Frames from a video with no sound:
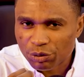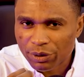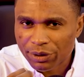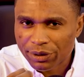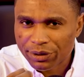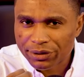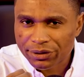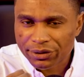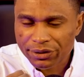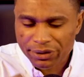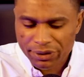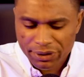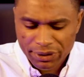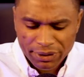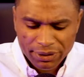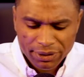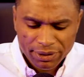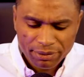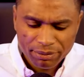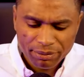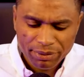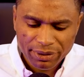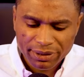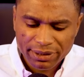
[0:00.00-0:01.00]
words,
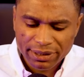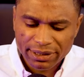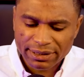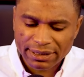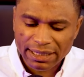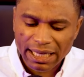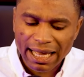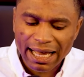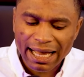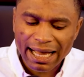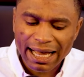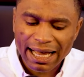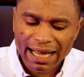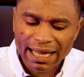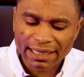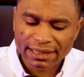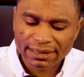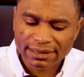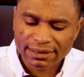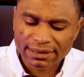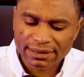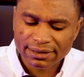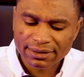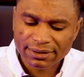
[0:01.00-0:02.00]
but his
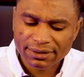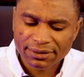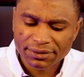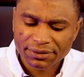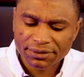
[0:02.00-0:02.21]
heart